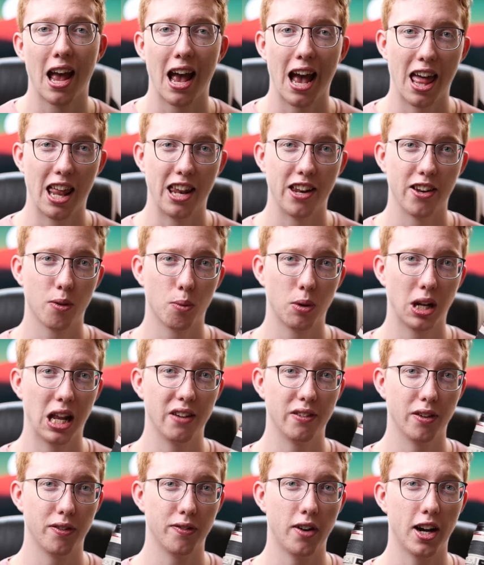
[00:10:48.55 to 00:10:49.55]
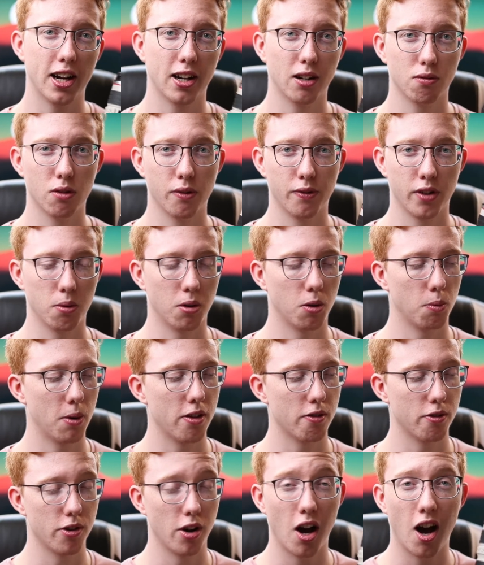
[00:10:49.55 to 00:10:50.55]
and we'll have a final review on
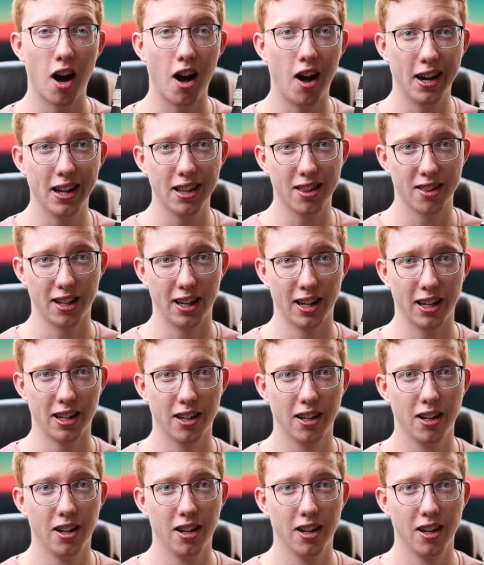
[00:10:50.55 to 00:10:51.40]
whether or not I think